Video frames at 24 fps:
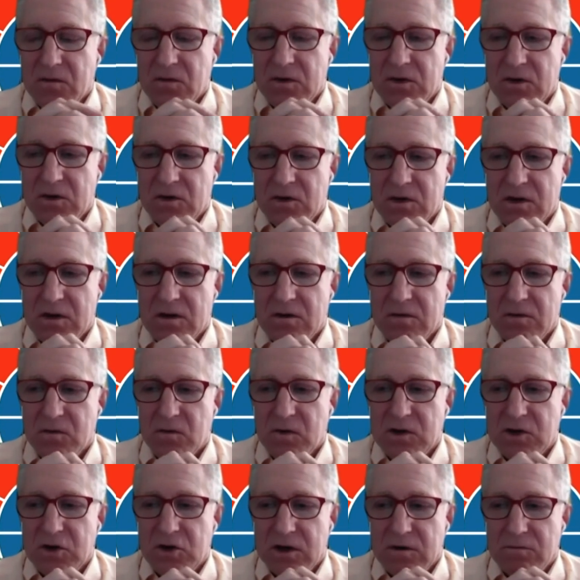
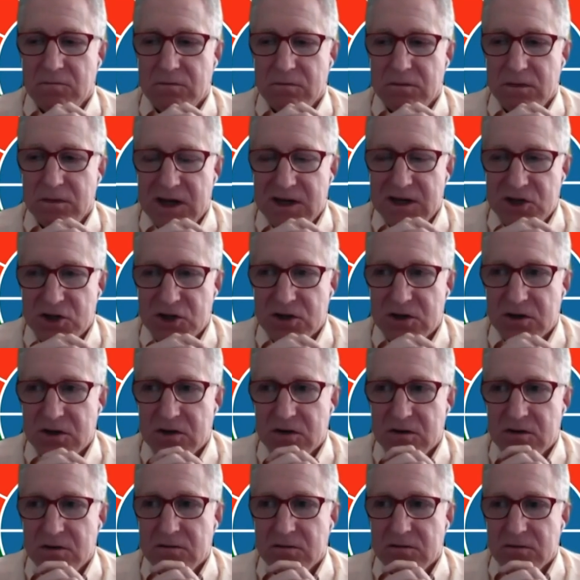you can
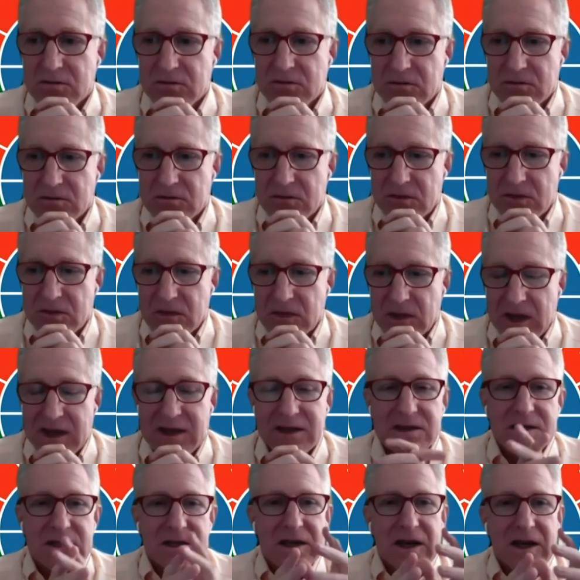measure
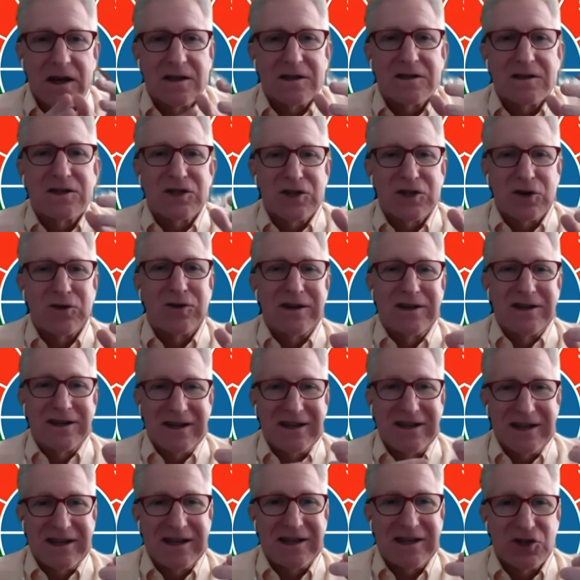is the uncertainty,
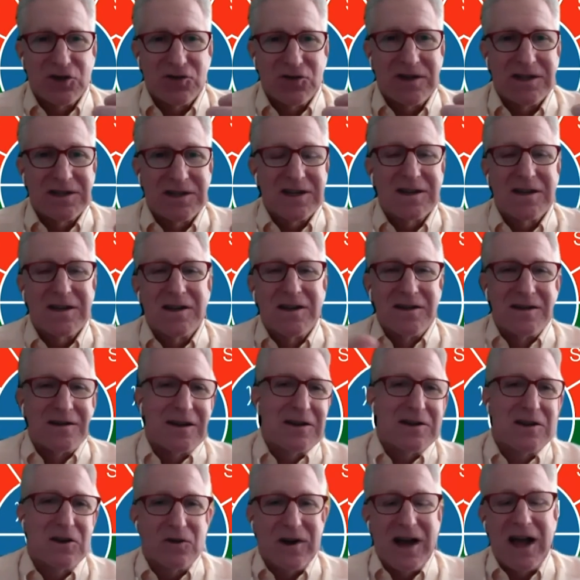the intrinsic,
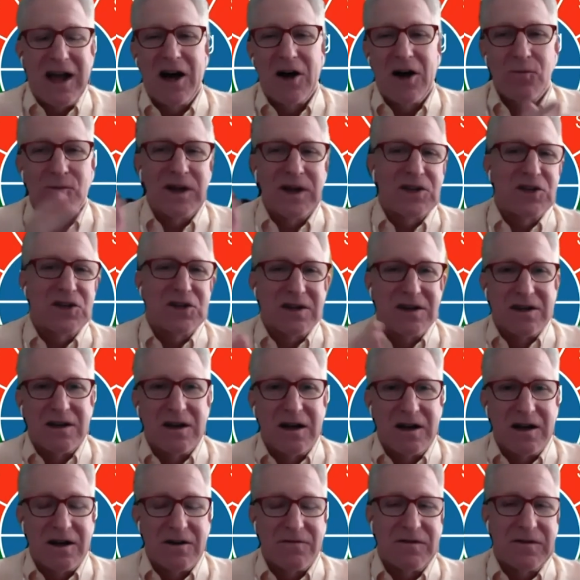you know, how much
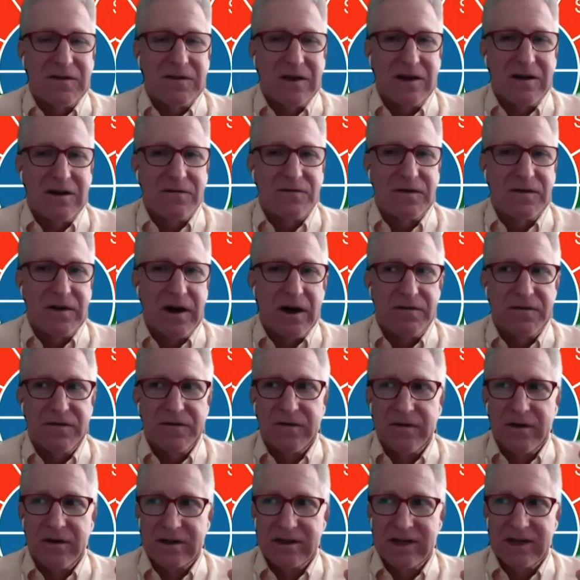of
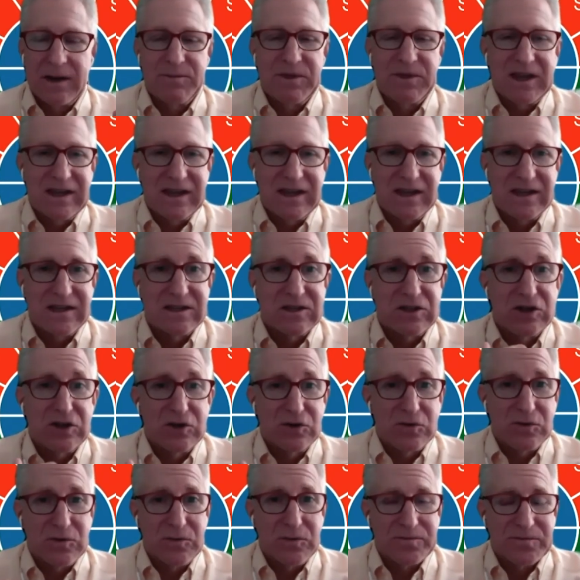something is
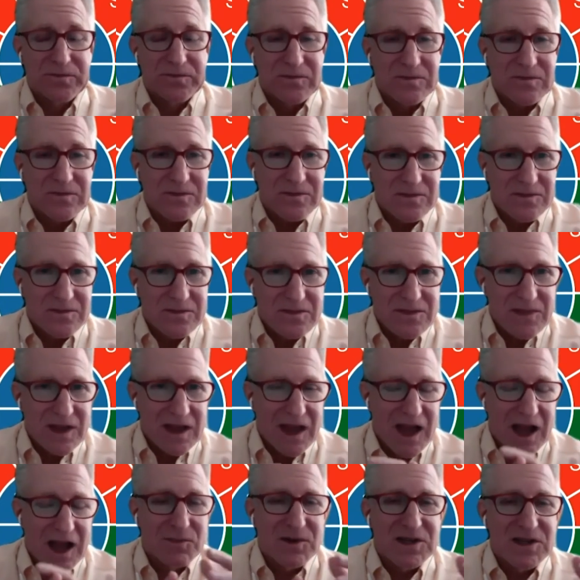new,
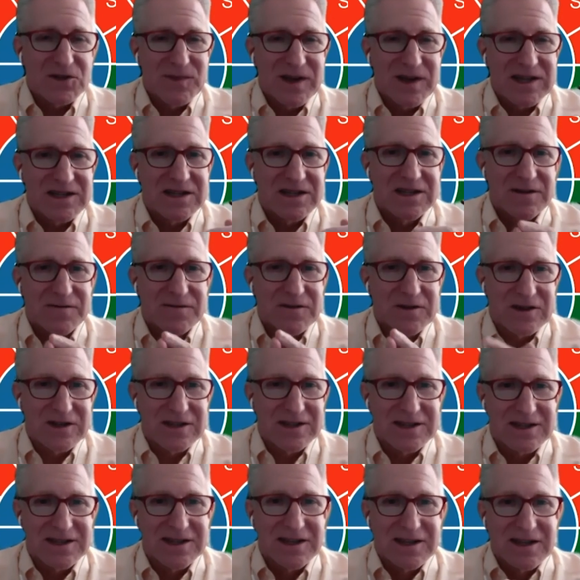how much makes a
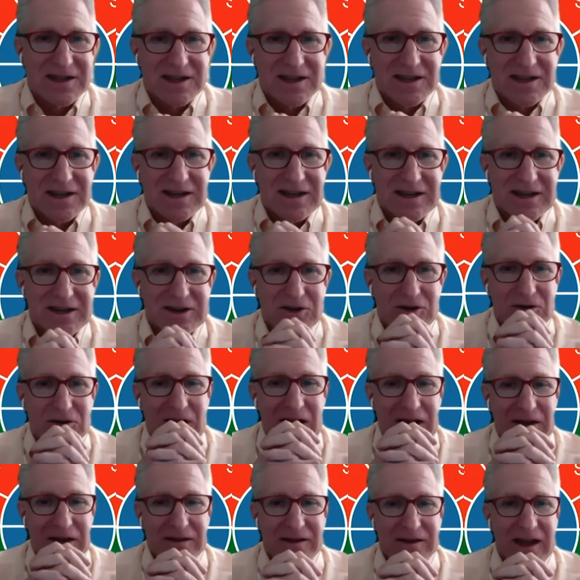difference, you know,
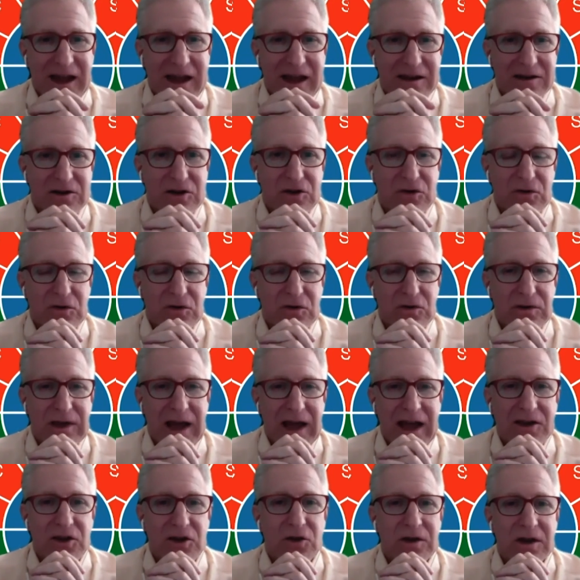and that
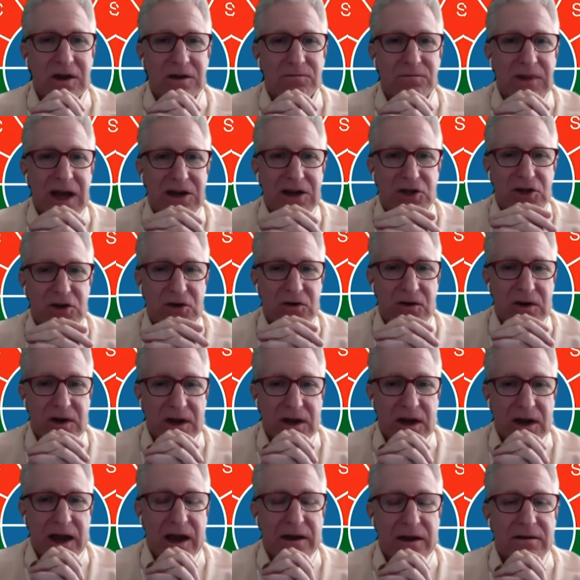you can measure,
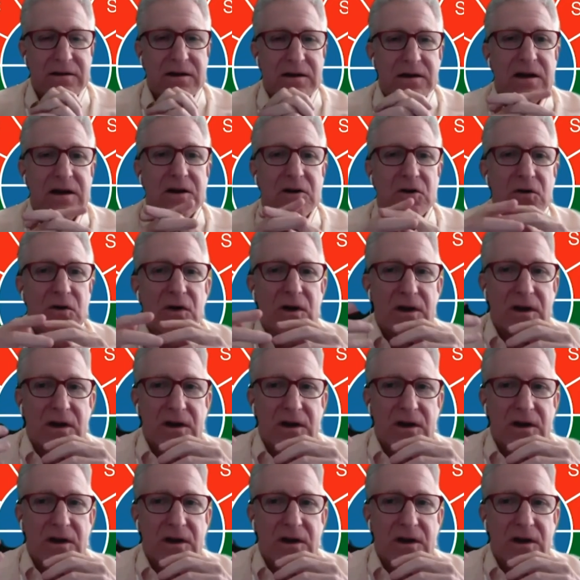and, you know,